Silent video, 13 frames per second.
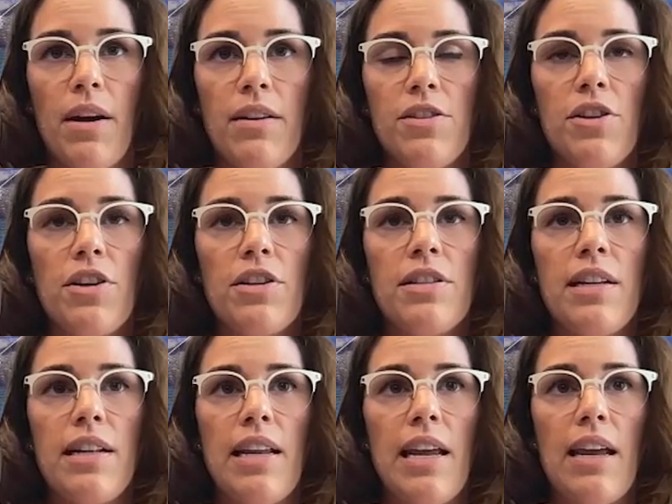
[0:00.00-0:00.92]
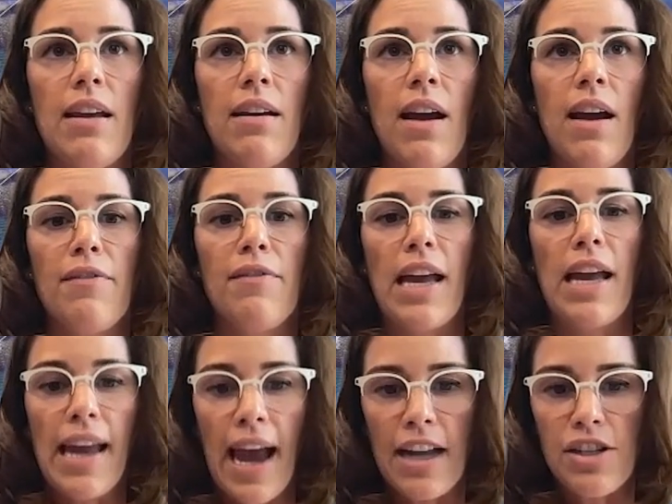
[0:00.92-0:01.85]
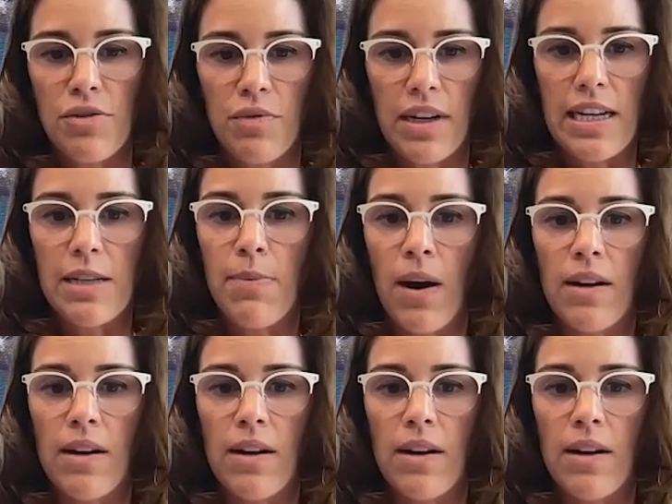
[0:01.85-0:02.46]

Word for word: but certainly having a catch and release